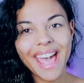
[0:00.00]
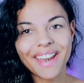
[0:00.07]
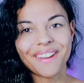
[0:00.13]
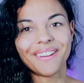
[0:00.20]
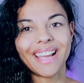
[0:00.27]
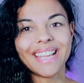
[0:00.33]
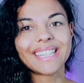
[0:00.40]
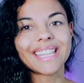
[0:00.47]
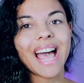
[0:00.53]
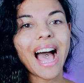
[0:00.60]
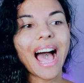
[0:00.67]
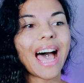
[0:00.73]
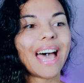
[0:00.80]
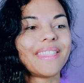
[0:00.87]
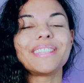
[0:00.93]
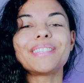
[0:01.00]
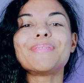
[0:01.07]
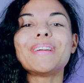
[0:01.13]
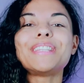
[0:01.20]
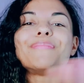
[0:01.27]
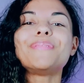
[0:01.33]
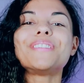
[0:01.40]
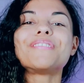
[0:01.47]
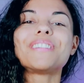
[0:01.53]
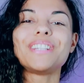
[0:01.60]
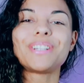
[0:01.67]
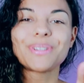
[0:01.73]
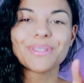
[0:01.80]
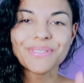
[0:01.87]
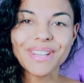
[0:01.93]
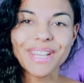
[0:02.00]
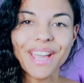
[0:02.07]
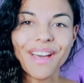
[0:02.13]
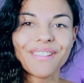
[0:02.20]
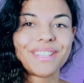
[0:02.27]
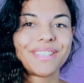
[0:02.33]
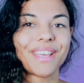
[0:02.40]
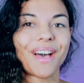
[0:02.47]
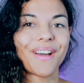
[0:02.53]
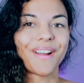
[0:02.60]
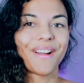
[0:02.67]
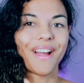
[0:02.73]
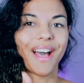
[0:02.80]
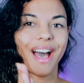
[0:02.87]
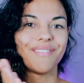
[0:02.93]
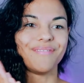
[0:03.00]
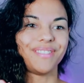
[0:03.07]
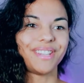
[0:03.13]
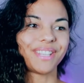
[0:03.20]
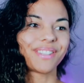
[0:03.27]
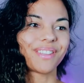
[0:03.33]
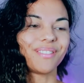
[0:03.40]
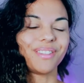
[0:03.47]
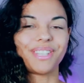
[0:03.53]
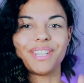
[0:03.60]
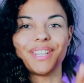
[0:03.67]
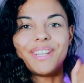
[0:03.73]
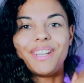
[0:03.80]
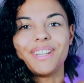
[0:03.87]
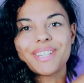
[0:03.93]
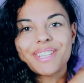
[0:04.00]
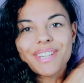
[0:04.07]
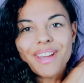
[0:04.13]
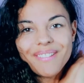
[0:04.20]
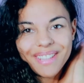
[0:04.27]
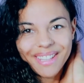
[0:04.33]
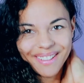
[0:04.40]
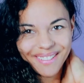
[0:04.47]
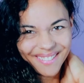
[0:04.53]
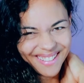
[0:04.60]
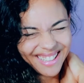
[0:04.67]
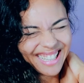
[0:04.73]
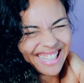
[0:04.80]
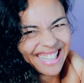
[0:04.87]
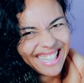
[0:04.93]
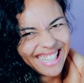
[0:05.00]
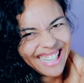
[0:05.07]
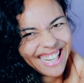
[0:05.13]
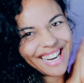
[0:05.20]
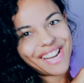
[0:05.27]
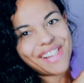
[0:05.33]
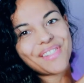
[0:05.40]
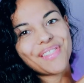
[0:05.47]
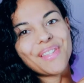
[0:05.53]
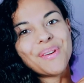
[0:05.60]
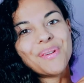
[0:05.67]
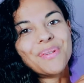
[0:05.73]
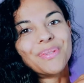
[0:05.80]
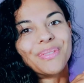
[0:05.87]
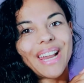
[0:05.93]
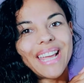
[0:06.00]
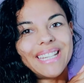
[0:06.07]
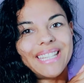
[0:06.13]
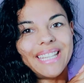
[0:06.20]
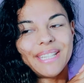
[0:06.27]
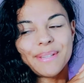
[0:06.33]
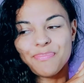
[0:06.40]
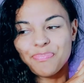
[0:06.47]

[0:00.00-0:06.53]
Anyways, uh, this is meant to be a really short video, so I'm just going to show you what I did.